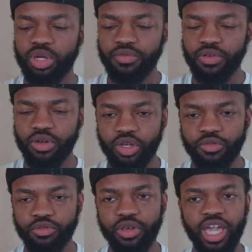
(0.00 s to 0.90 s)
But
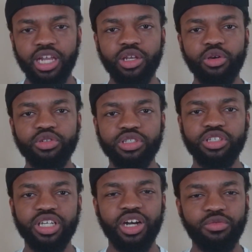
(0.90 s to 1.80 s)
if you hate
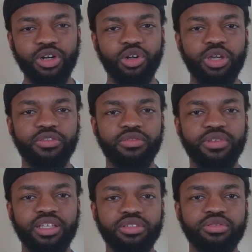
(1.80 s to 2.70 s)
losing, you kind of run away
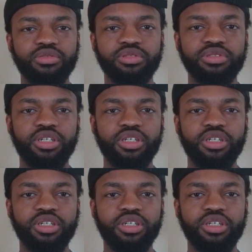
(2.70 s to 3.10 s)
from that too.